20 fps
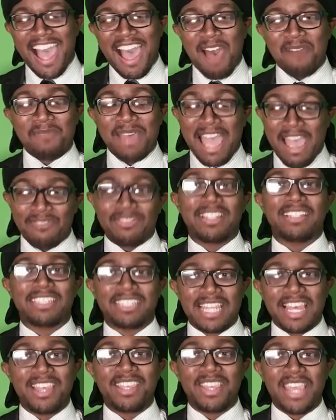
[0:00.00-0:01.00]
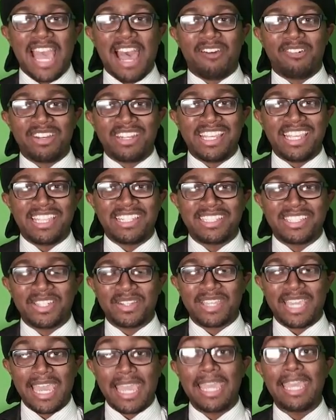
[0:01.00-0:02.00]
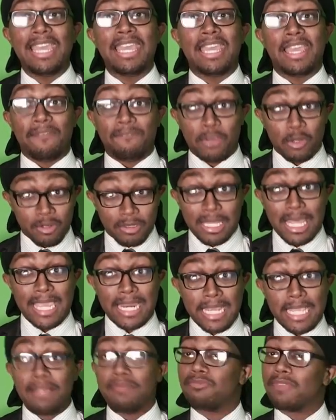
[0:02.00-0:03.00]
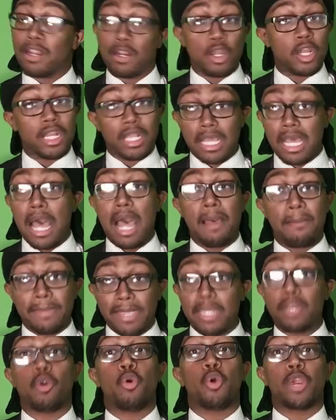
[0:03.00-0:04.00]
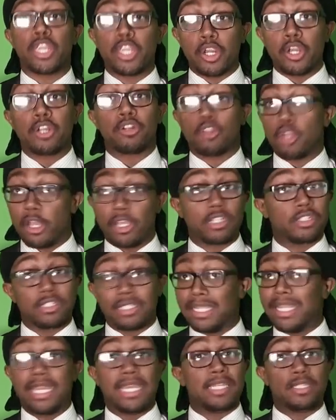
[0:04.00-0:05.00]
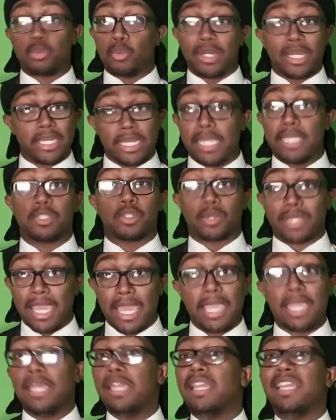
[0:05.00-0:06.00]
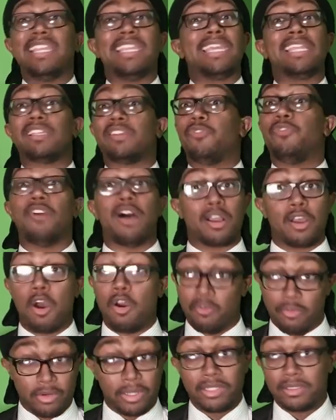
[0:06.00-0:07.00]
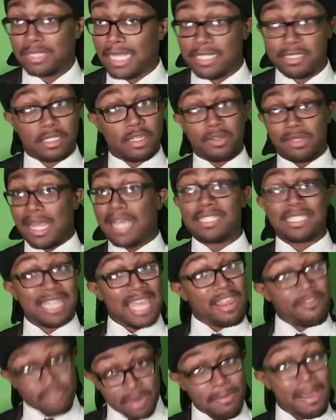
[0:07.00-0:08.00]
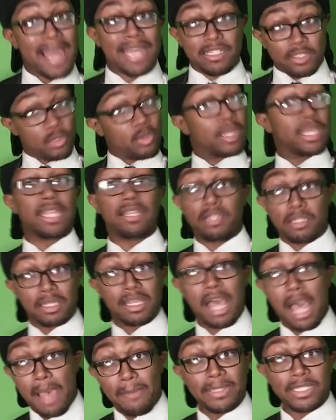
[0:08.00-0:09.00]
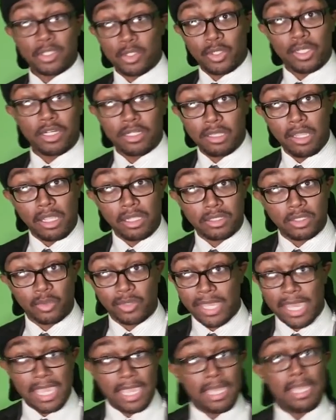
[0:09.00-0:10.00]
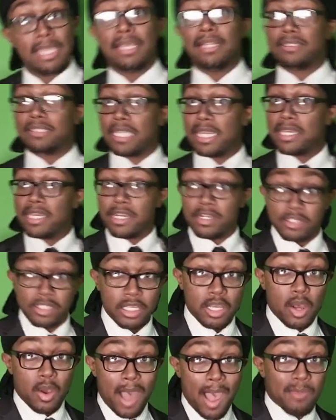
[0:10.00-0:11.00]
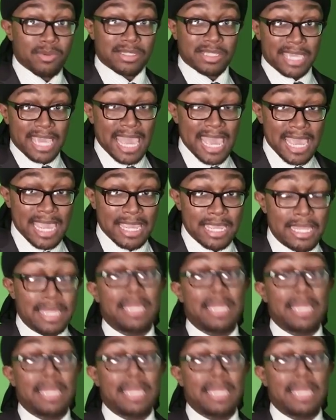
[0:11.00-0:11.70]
I'm gonna have to tell you how it is, okay? If you're a lady, they're gonna comment on your looks. It is what it is, okay? Get the fuck over it. That's the, that's, everybody's gonna get comments on their looks, okay? ten years ago, I was gay.